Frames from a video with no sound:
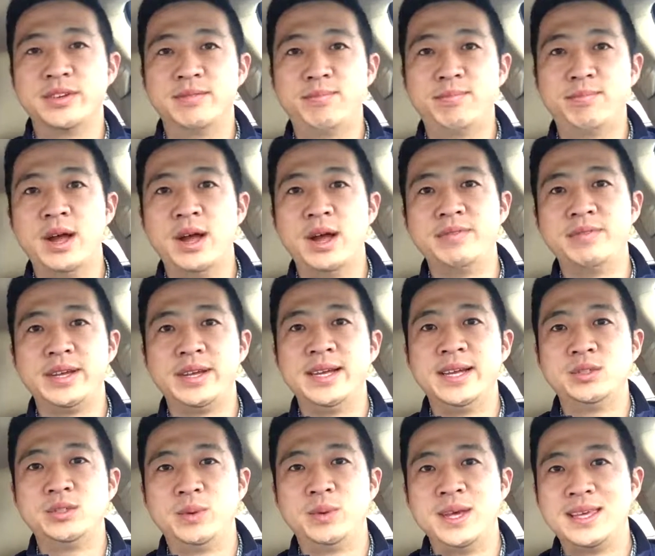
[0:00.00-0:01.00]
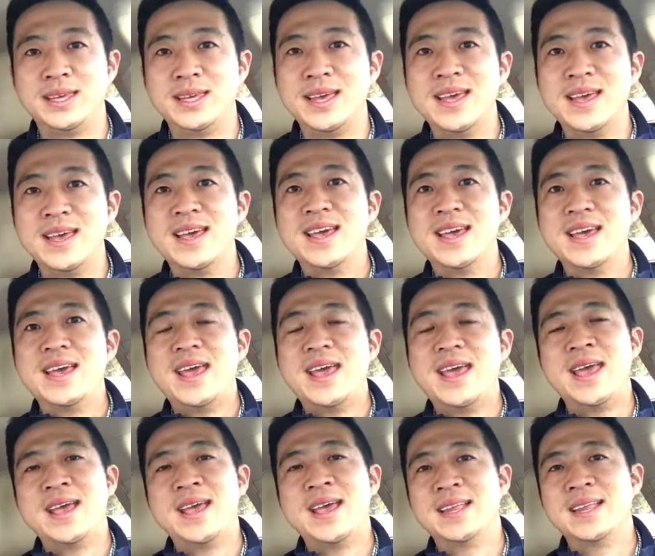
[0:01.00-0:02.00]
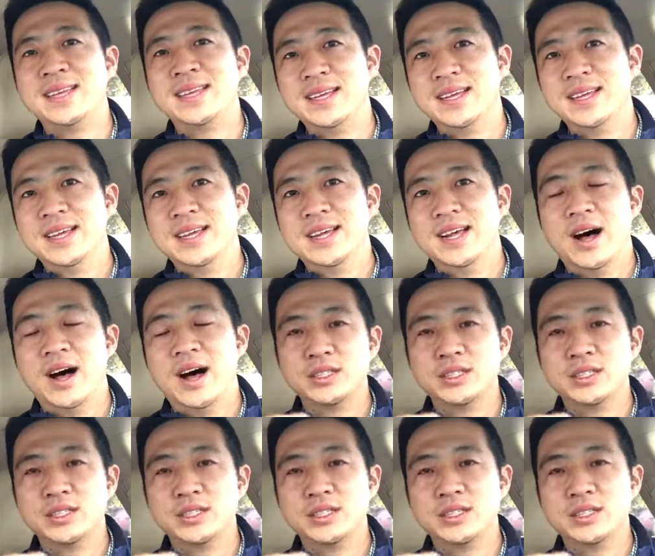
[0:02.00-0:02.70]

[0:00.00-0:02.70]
profit each week and also